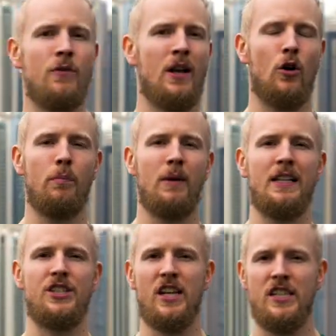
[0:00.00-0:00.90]
really
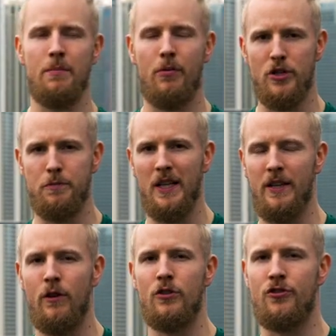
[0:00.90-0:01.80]
completely changed their
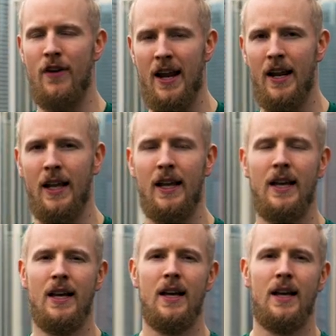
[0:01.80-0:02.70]
perspective on training
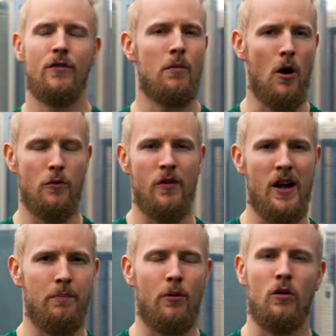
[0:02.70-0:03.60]
from our
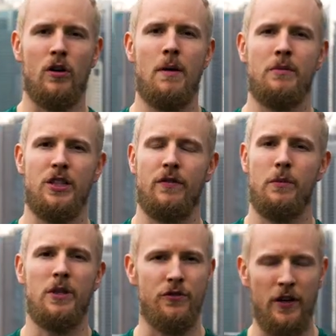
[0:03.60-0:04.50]
training programs,
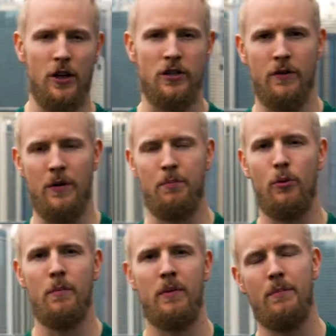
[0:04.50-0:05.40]
from these videos that we've
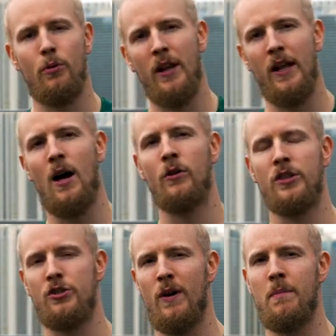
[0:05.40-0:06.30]
put, been putting out.
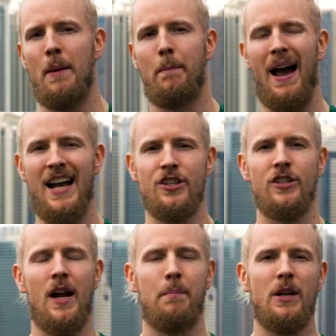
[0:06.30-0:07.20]
This is really my passion
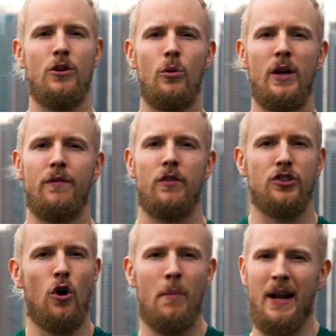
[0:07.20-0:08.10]
that I've been doing for
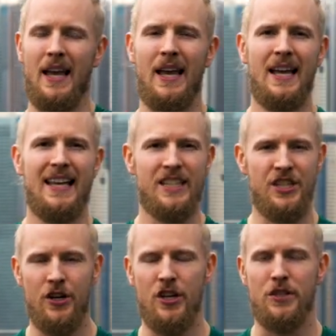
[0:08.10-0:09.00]
so many
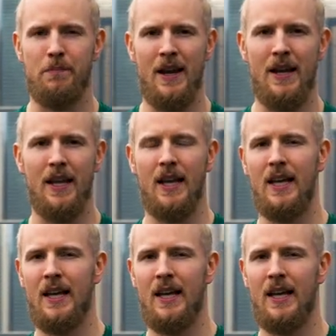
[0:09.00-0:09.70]
years, spending